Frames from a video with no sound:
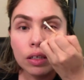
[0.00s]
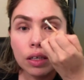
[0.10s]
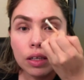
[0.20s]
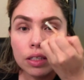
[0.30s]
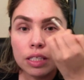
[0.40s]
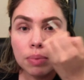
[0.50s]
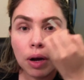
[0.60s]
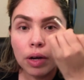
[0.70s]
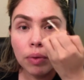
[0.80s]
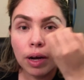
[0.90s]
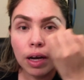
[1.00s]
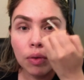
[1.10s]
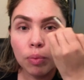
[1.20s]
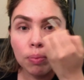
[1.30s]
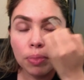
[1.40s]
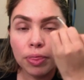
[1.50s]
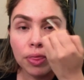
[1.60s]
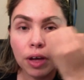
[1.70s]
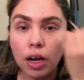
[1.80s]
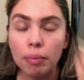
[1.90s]
And this is probably why I've
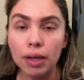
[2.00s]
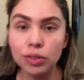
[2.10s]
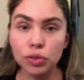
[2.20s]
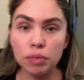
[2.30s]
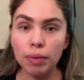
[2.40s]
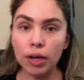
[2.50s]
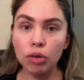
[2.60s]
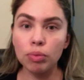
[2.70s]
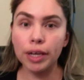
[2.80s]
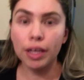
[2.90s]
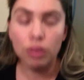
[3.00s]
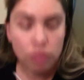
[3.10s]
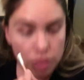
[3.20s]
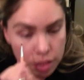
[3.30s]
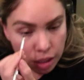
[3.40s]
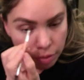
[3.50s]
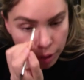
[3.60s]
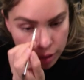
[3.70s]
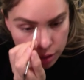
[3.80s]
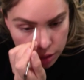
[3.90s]
thought about doing microblading a little bit of stuff,
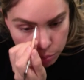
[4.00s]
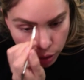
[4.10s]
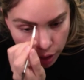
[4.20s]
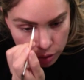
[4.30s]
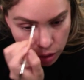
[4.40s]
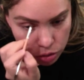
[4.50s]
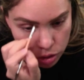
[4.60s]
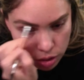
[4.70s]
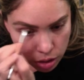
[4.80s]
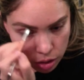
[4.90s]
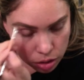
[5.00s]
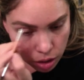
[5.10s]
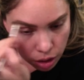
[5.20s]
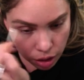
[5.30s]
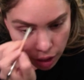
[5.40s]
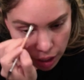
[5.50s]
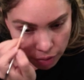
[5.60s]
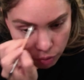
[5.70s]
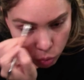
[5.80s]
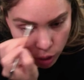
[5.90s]
because these brows are just... I
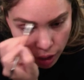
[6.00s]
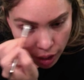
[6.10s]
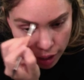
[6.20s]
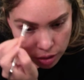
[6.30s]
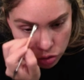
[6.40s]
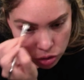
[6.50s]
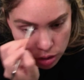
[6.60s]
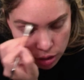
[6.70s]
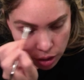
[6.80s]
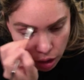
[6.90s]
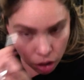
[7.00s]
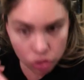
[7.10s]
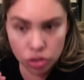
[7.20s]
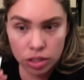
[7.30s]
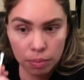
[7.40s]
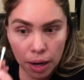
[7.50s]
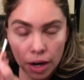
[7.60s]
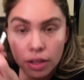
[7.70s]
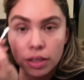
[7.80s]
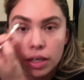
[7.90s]
have one eye that's just arches up
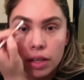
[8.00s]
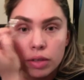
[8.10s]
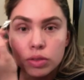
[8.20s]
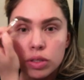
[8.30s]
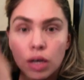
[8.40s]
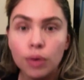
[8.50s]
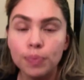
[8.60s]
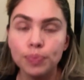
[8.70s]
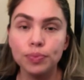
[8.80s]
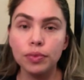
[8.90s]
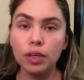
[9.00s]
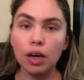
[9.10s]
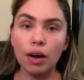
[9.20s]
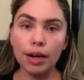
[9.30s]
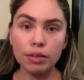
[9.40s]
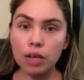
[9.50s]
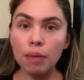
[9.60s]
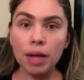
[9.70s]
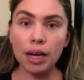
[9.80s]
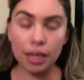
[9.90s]
higher than the other, so... Alright, I'm
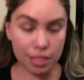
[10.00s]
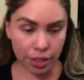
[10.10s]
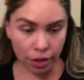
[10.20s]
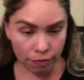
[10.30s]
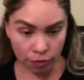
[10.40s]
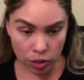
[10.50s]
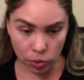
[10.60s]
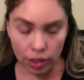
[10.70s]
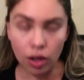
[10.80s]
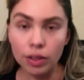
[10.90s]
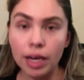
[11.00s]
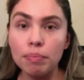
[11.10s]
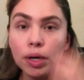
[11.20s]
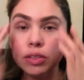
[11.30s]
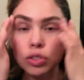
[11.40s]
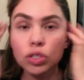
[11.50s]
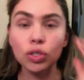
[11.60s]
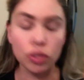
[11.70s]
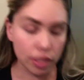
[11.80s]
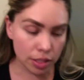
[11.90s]
not going to sit here and fuss with it all day, but just so
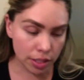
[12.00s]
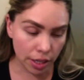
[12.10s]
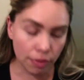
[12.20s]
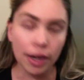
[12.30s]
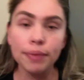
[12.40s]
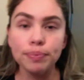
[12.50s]
you can see, right?